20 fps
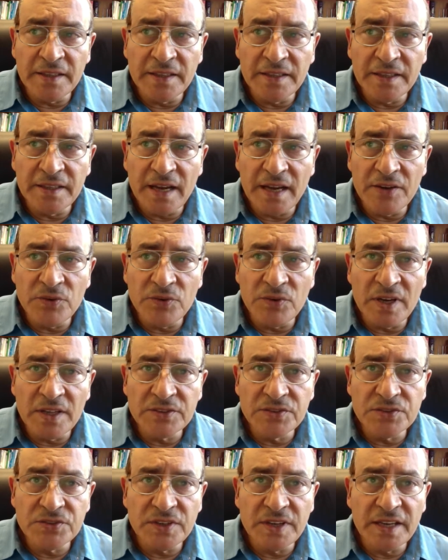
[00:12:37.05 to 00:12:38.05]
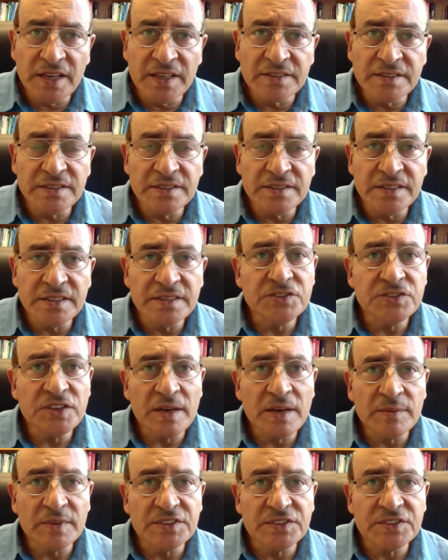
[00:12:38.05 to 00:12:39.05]
I want to get the
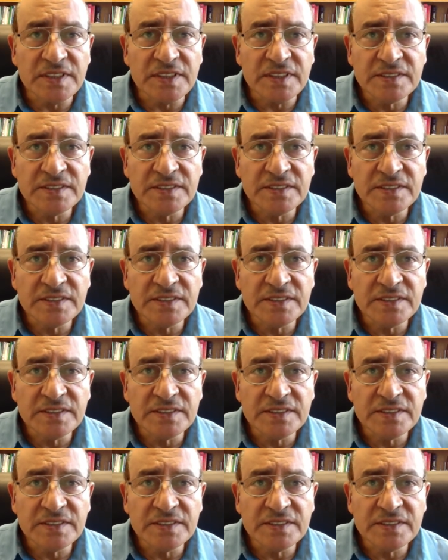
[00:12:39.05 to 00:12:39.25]
geometry.